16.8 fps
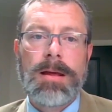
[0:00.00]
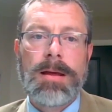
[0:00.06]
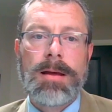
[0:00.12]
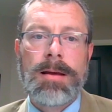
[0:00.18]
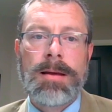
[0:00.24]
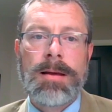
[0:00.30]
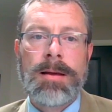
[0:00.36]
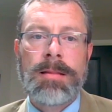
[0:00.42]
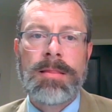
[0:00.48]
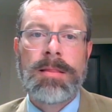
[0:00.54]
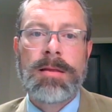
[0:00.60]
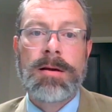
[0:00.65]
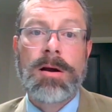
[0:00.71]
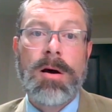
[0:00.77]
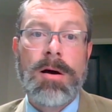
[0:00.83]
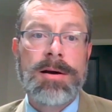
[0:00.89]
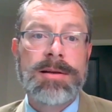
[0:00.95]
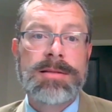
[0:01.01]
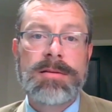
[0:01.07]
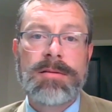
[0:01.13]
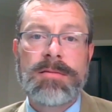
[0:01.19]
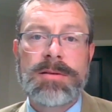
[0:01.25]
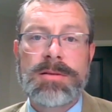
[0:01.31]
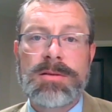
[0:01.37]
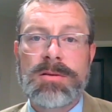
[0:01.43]
The cost
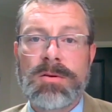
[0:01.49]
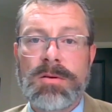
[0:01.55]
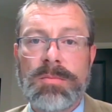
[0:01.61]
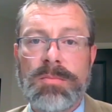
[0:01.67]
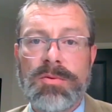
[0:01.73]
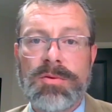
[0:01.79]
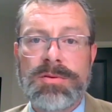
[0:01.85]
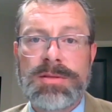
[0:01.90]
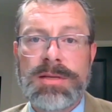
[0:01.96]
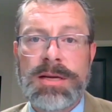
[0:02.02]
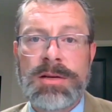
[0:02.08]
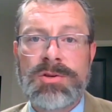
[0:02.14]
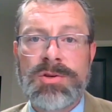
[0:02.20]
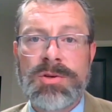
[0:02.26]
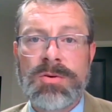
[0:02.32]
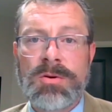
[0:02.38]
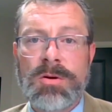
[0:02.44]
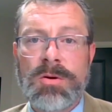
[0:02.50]
of a certain procedure